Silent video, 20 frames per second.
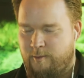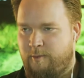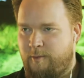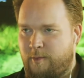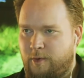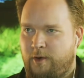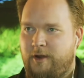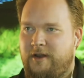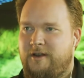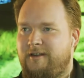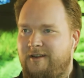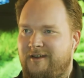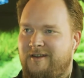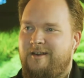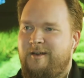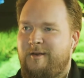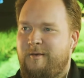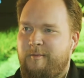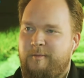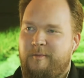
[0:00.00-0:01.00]
put
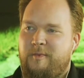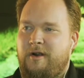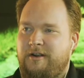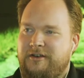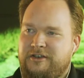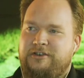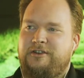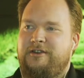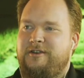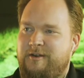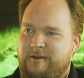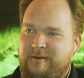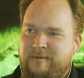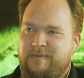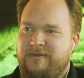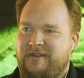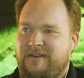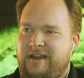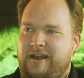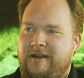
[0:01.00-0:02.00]
brush to
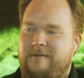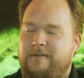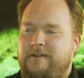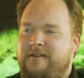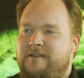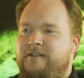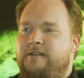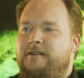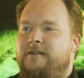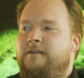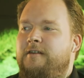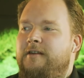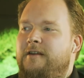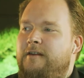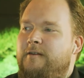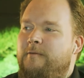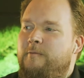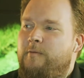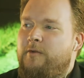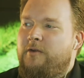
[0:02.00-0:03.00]
canvas
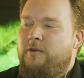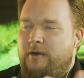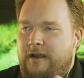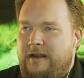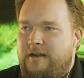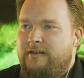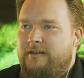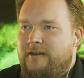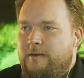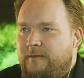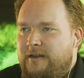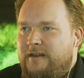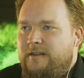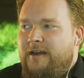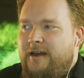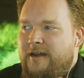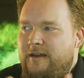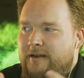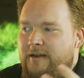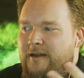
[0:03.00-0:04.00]
and created something
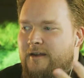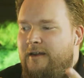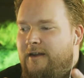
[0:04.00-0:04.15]
that